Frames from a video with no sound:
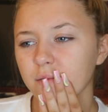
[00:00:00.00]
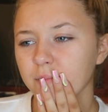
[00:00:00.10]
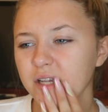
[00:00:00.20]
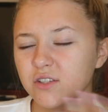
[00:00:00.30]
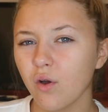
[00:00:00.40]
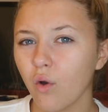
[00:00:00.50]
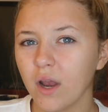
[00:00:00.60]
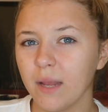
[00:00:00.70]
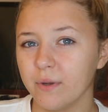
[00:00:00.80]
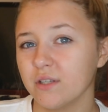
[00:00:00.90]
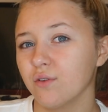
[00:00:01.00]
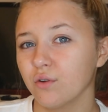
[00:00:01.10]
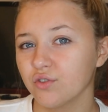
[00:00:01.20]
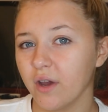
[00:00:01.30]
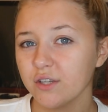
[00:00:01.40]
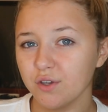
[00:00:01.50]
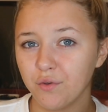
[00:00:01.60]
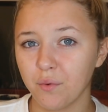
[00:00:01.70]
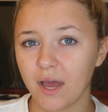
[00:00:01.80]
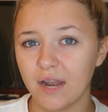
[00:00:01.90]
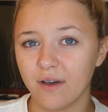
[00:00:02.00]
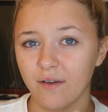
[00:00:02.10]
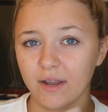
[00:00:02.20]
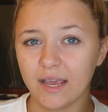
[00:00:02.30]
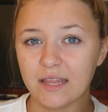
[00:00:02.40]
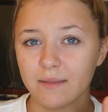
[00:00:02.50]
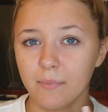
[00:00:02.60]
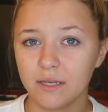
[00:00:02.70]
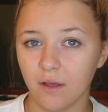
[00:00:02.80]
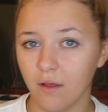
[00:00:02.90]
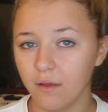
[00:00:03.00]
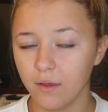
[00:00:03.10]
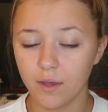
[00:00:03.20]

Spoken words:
mine's not oily, but it's not dry. So if you kind of have like in the middle,